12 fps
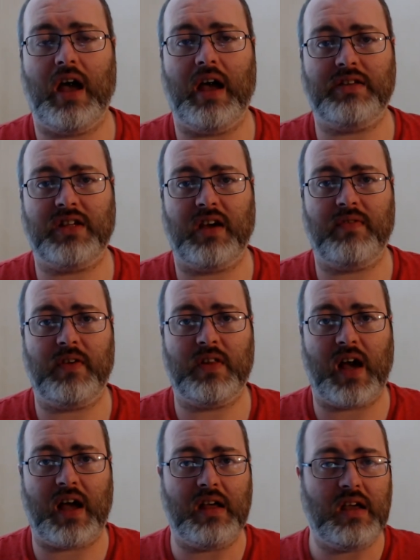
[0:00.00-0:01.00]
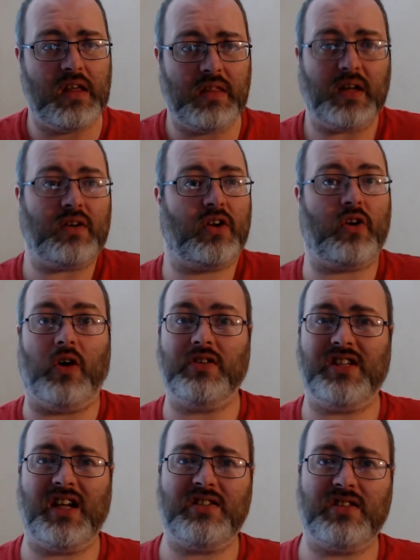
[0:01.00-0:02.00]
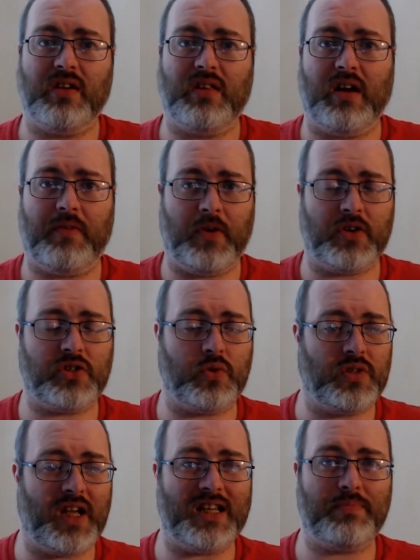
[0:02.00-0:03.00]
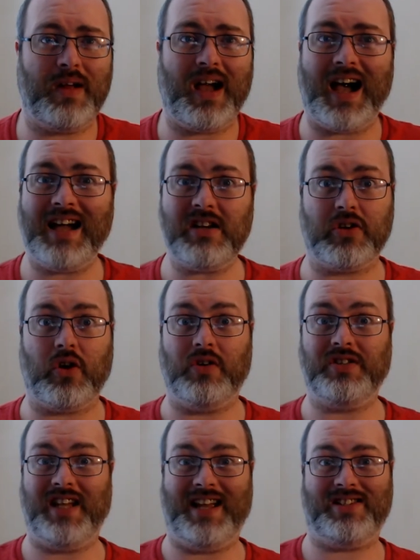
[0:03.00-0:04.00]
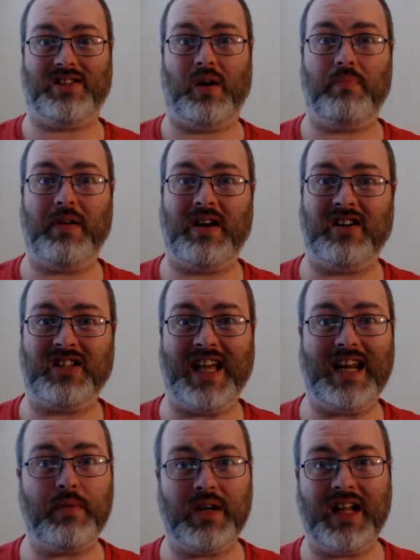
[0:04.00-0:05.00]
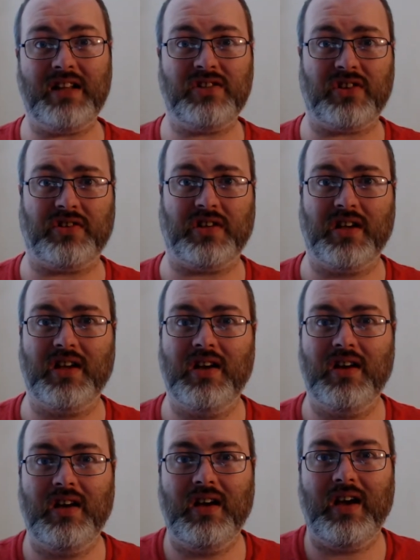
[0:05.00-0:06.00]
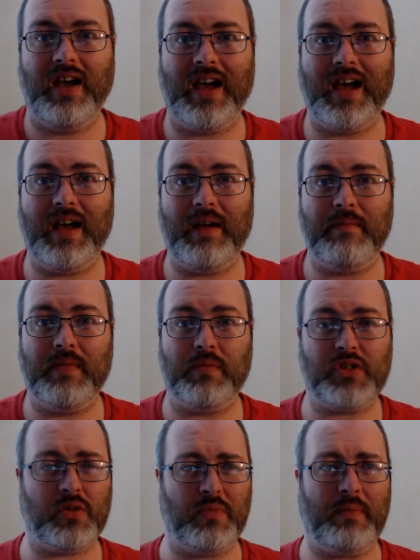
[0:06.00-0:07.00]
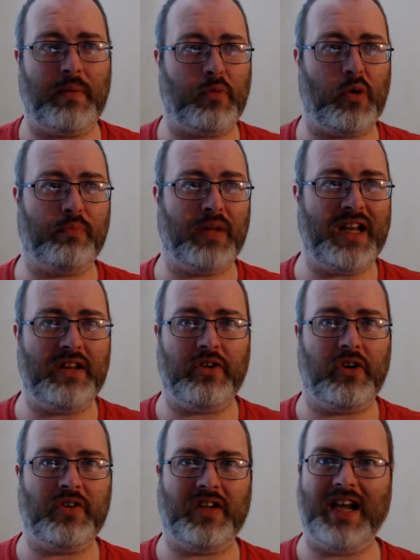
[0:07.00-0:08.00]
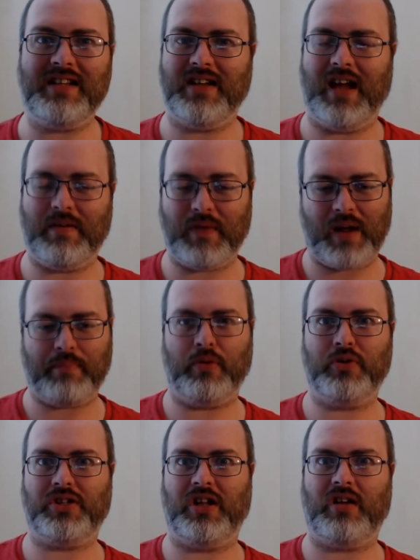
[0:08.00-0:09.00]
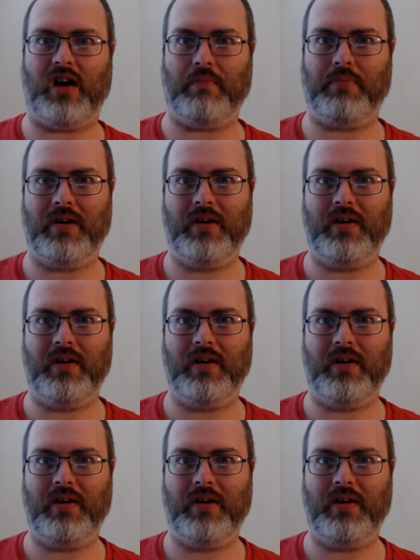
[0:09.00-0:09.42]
give you that. There are contests out there if you're so desperate. I had a contest up and hardly anyone entered. There were so many people complaining they couldn't get it, and when I posted up